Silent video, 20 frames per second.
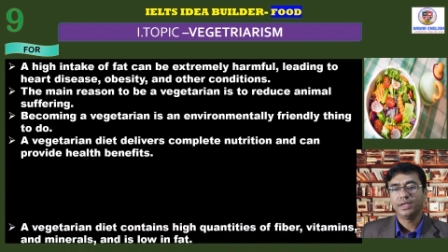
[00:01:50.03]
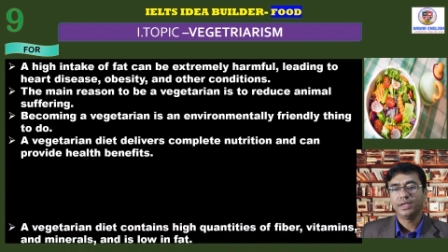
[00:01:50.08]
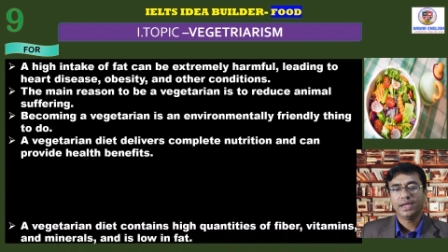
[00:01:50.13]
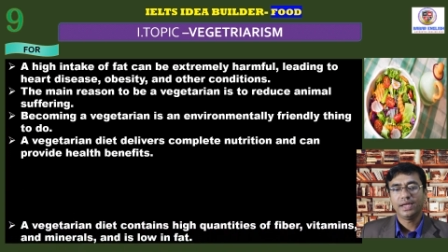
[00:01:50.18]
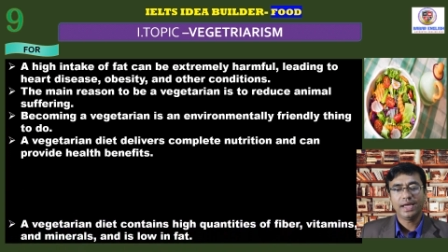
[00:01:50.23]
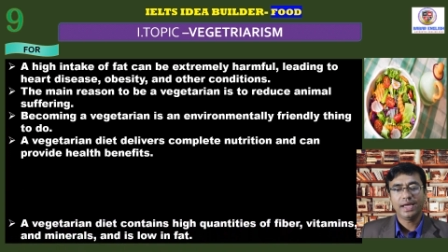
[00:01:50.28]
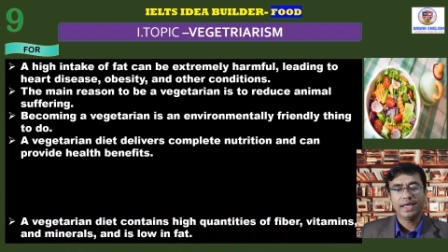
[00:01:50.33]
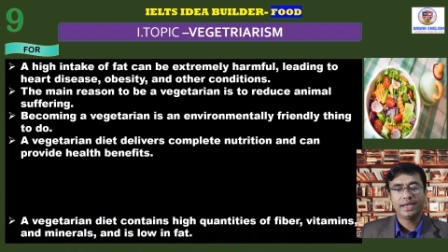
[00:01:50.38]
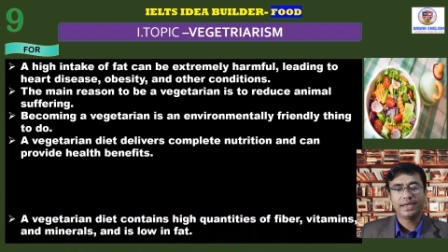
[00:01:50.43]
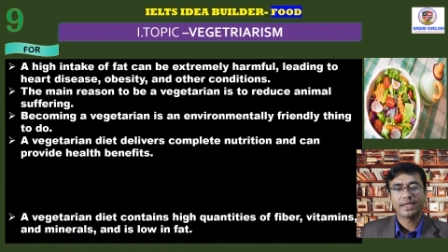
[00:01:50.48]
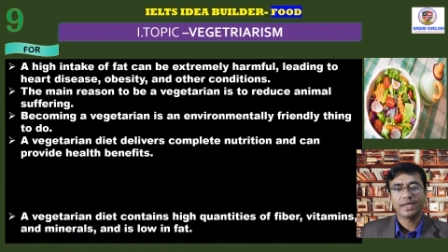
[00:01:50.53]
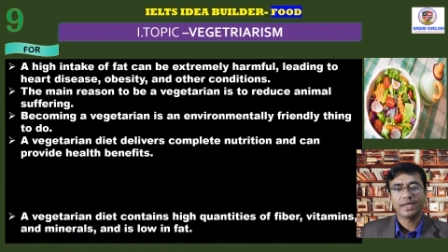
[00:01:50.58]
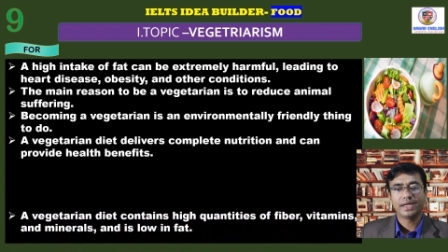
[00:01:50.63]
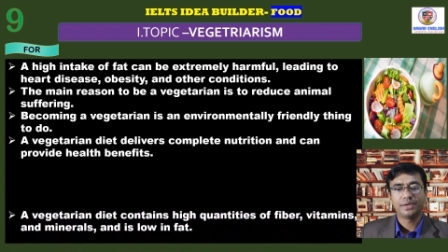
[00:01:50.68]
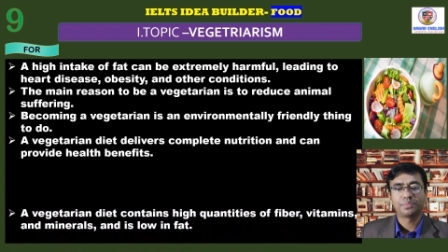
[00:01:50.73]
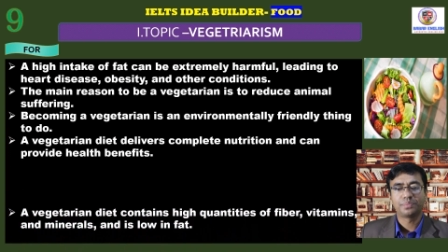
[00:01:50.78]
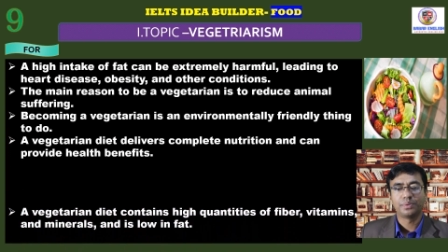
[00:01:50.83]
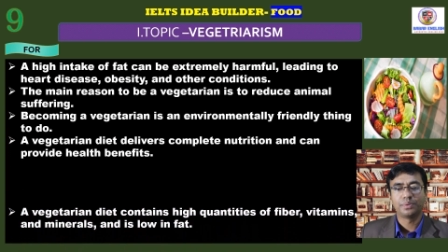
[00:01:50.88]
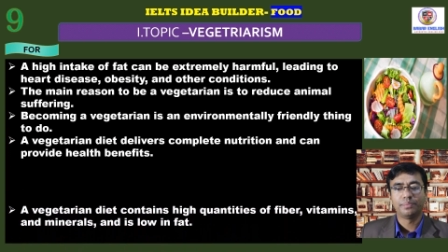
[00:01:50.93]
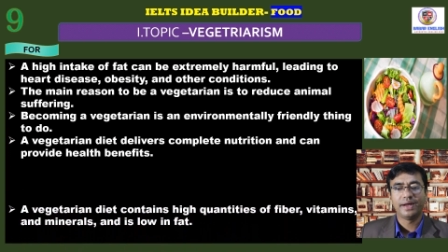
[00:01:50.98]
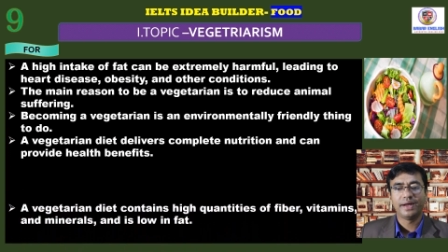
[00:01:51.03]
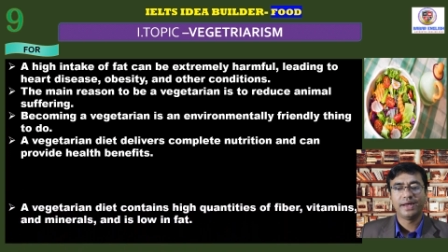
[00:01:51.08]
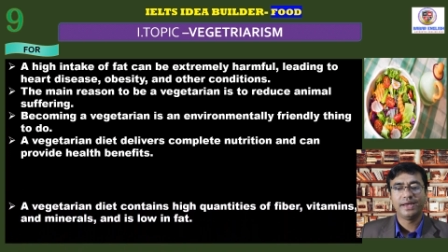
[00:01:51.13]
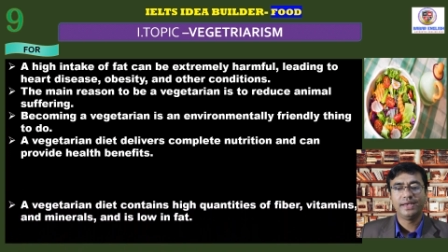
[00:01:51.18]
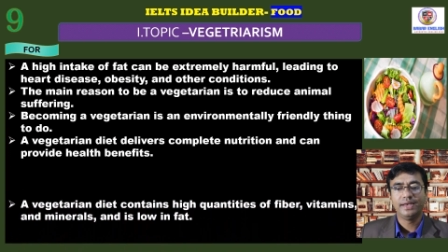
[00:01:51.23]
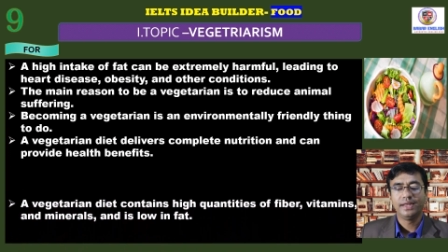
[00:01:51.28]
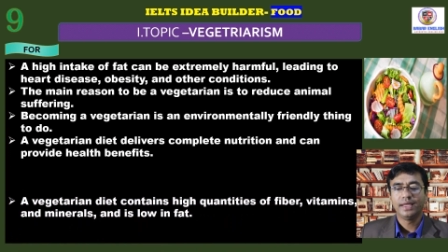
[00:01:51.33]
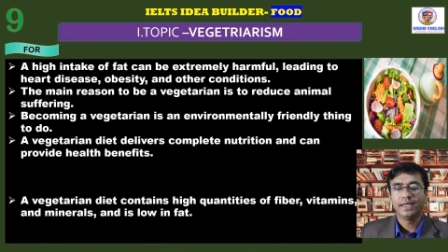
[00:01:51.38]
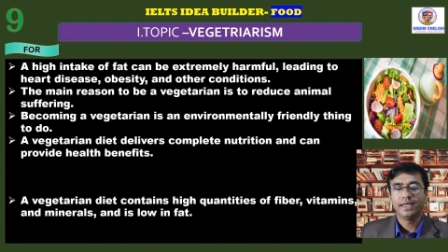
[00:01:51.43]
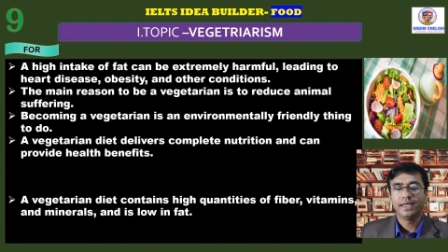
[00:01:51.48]
and can provide
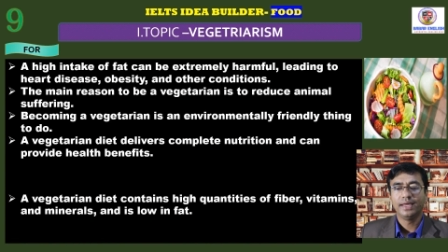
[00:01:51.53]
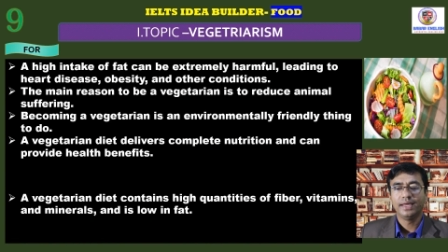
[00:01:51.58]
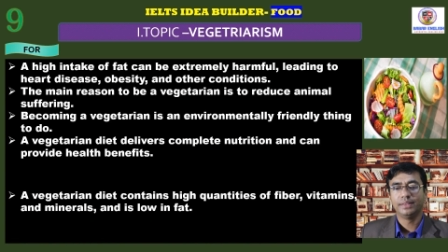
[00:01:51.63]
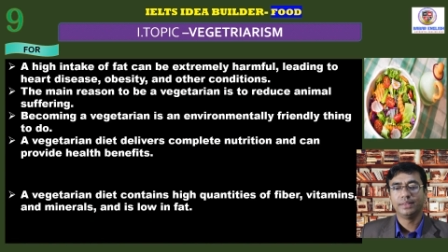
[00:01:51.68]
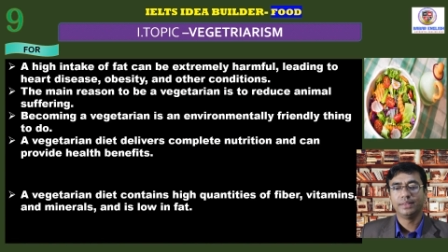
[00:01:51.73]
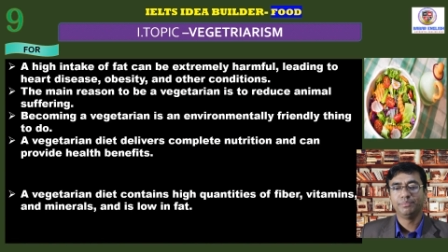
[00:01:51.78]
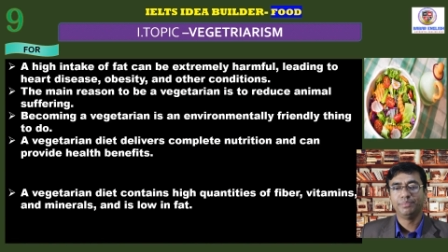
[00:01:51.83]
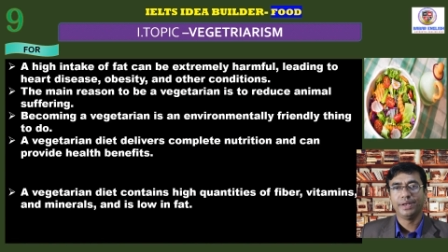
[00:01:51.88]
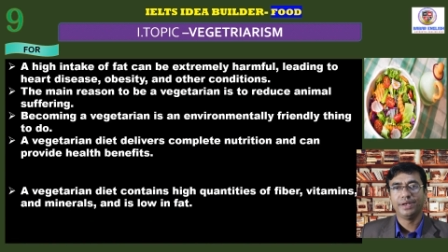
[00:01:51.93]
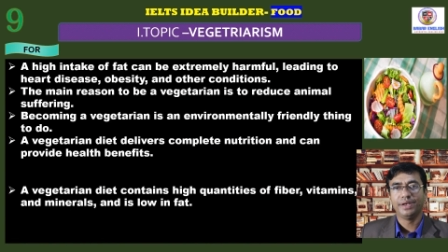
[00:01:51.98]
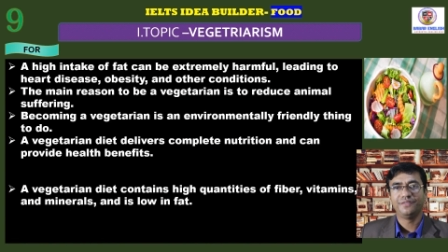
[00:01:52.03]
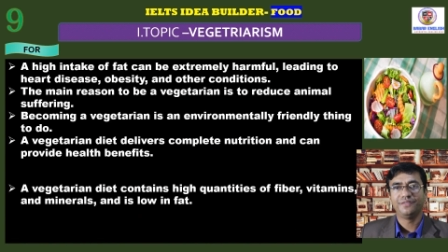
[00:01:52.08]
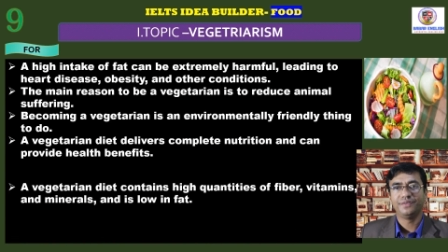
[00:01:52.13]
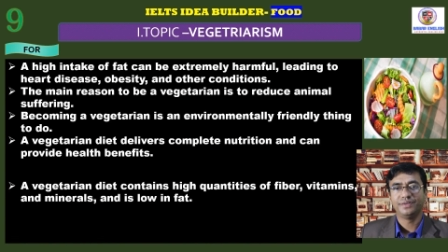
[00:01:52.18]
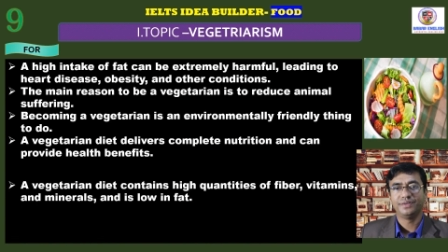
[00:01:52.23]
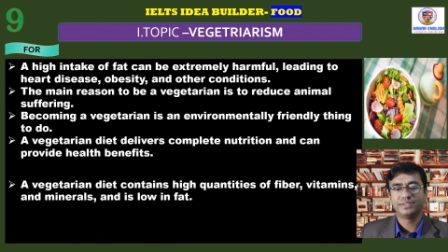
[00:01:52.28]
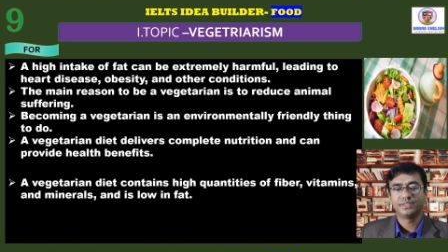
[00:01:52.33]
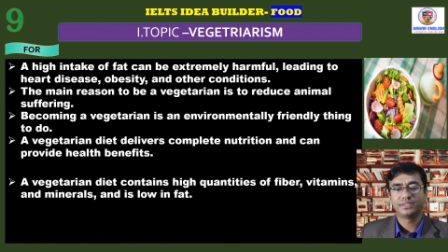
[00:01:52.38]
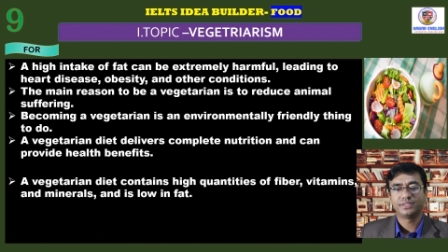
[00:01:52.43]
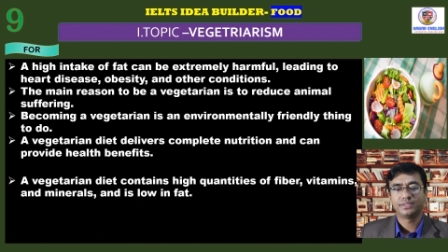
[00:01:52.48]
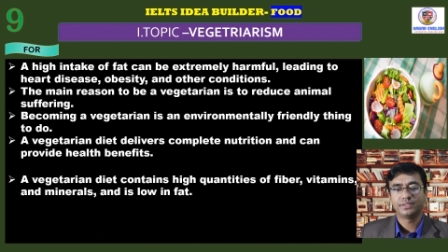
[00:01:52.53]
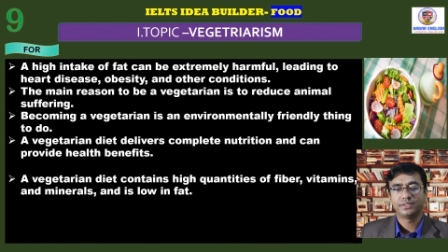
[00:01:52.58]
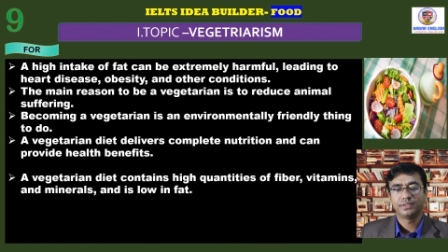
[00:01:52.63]
health benefits.